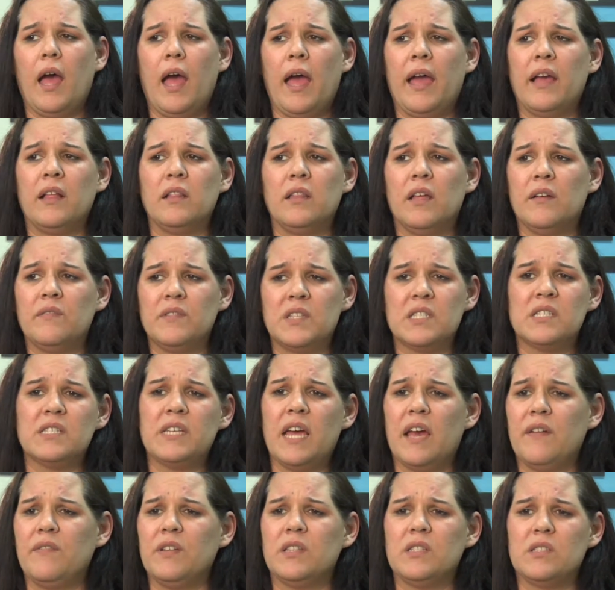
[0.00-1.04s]
I love the
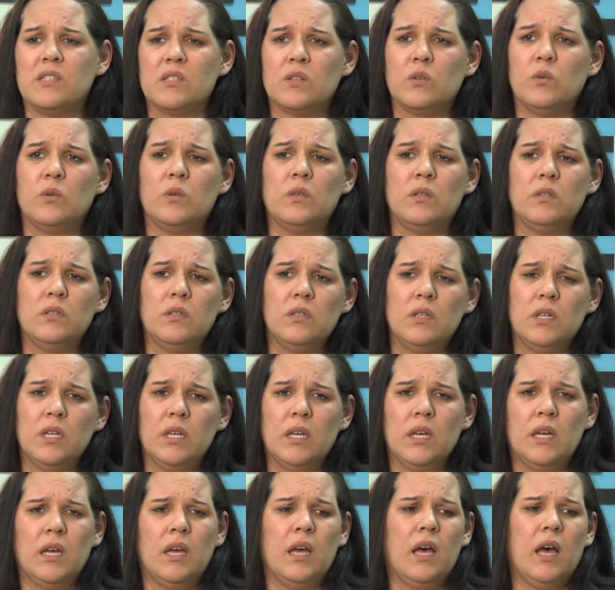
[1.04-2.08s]
staff at the school.
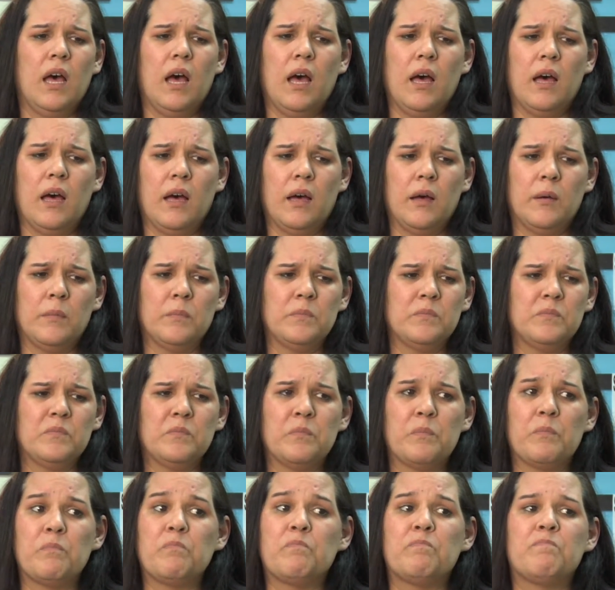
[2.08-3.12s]
Um,
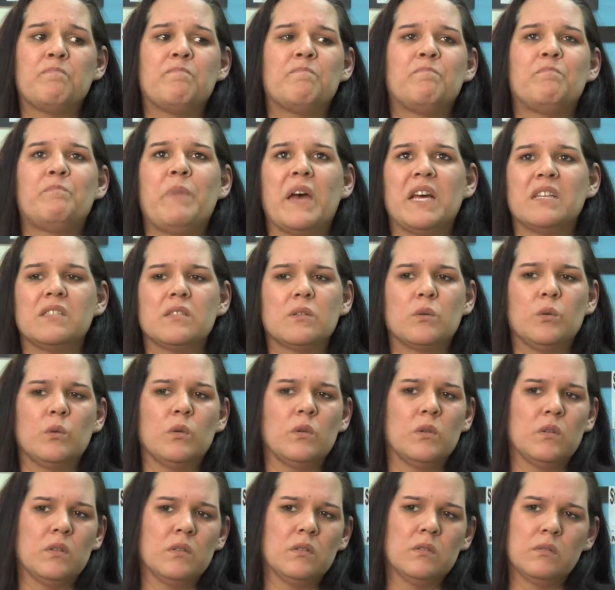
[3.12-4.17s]
best
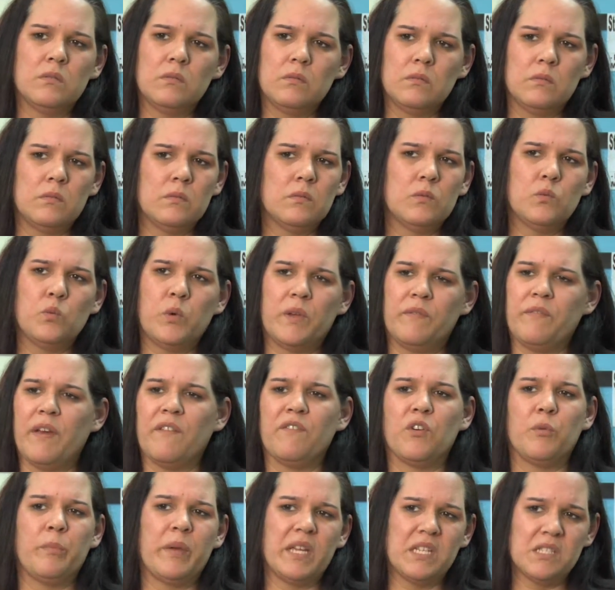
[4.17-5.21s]
school we've
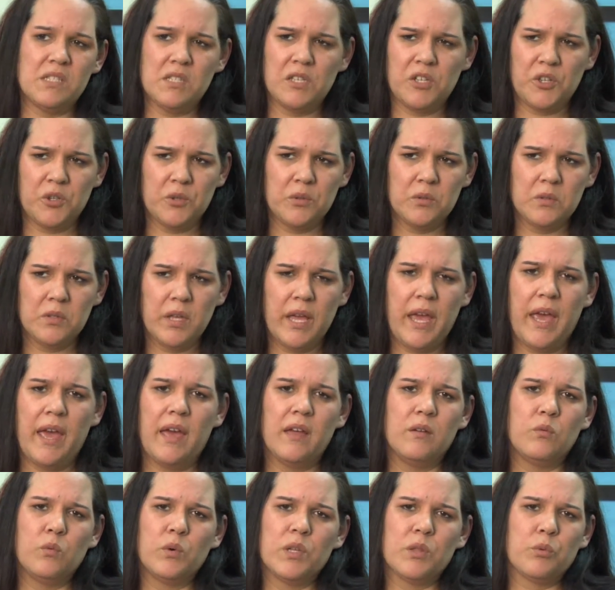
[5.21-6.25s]
ever been to.
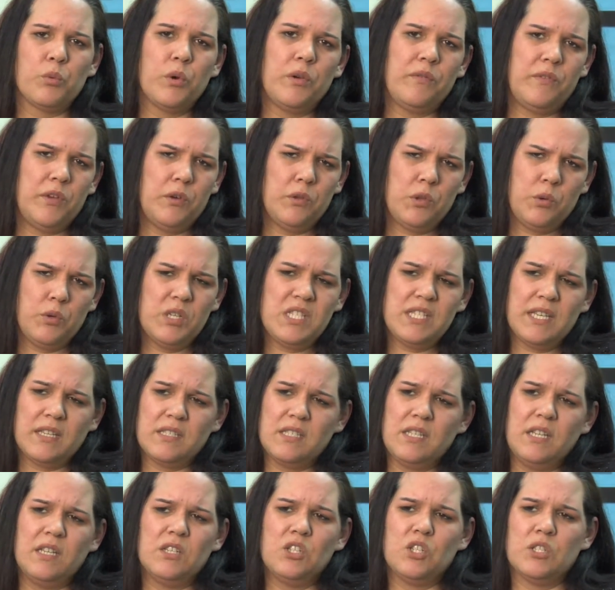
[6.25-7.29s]
And with Review
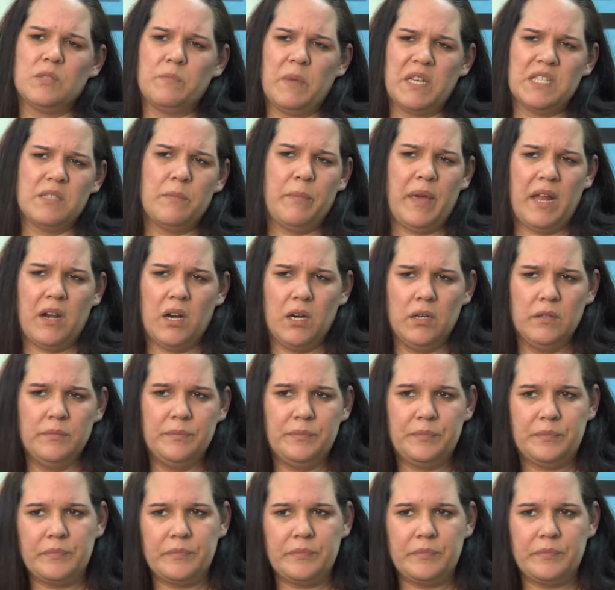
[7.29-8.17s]
360, it just makes it better.